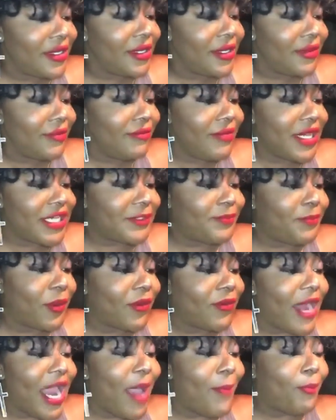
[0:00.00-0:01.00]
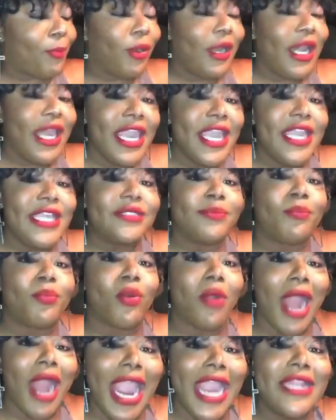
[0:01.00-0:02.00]
Miss Burrell, please
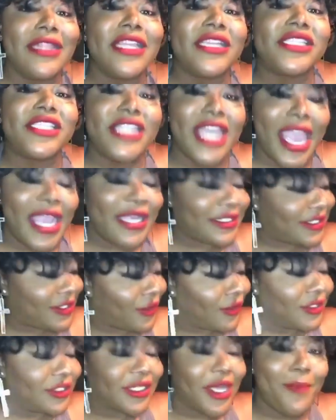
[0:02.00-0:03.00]
bring the check sodas.